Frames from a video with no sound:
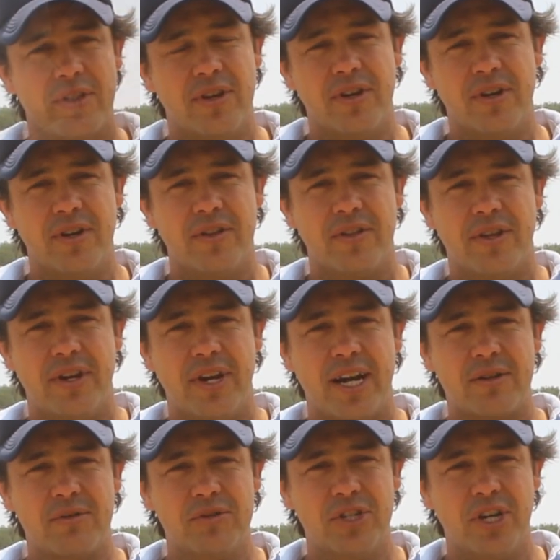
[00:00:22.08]
the
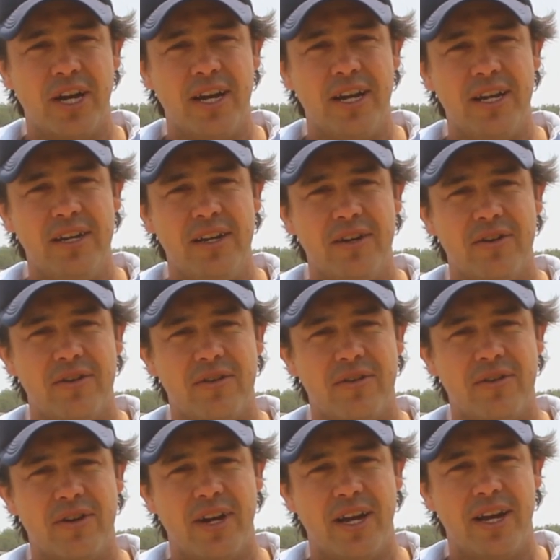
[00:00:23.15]
Knuckle Chain
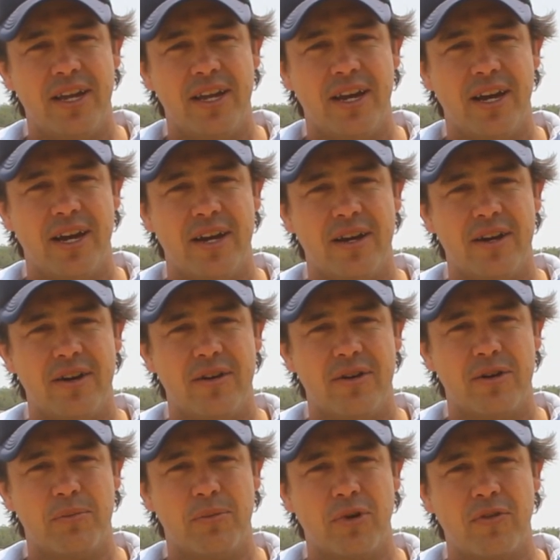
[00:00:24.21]
on a
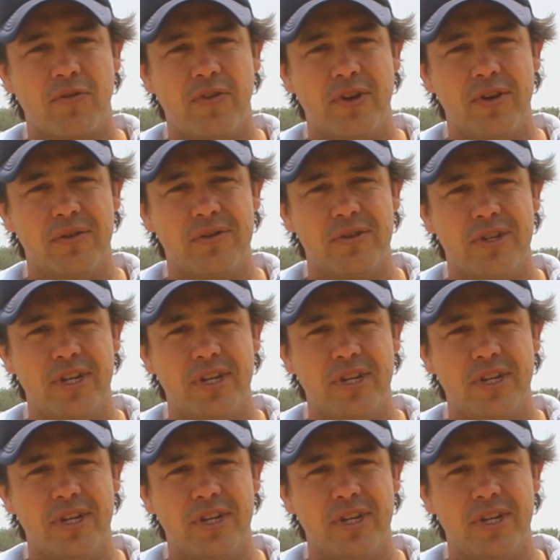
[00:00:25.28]
BROOKFIELD